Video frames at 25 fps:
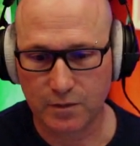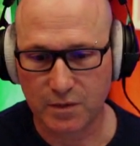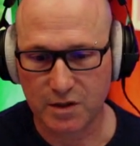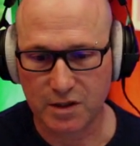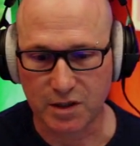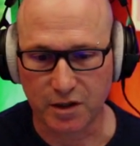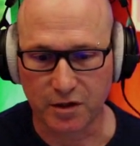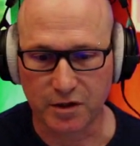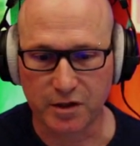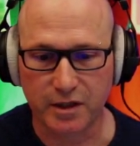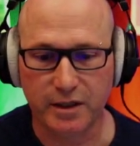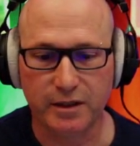
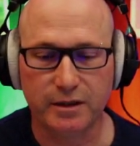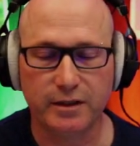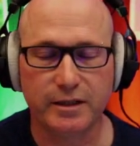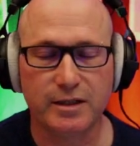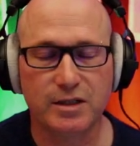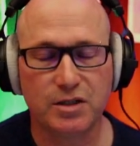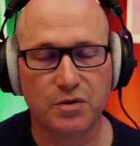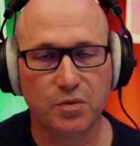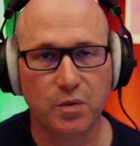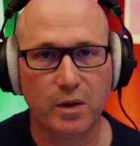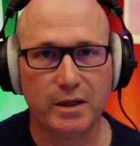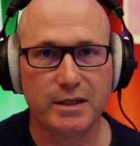So
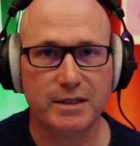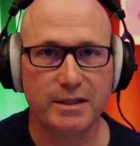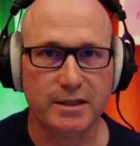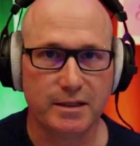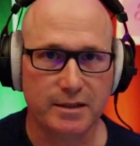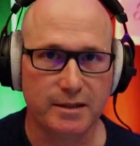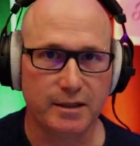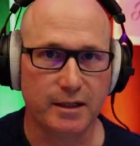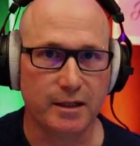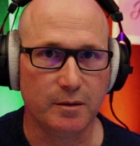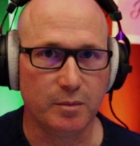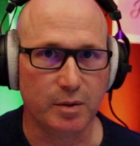nearly
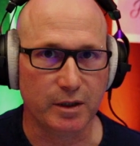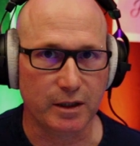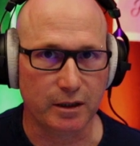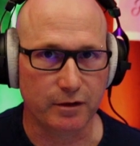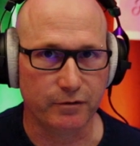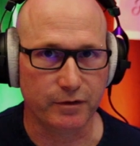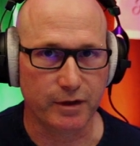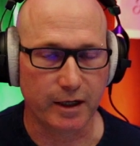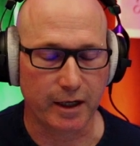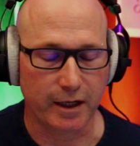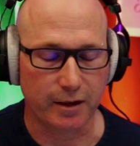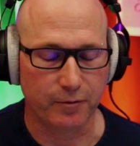20 dB
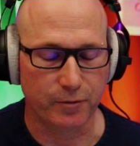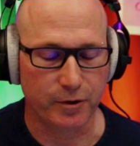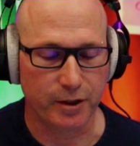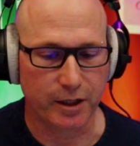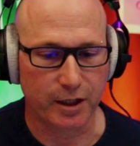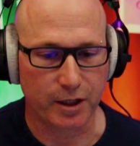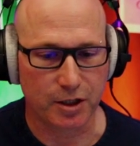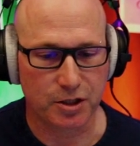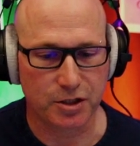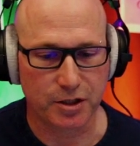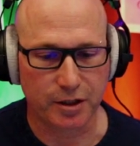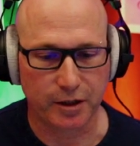of gain
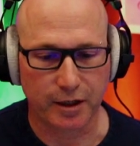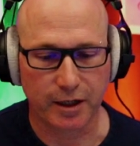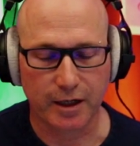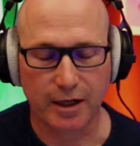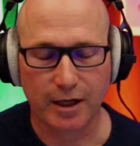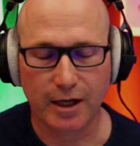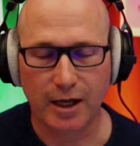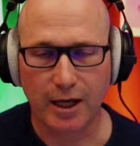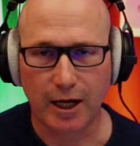reduction,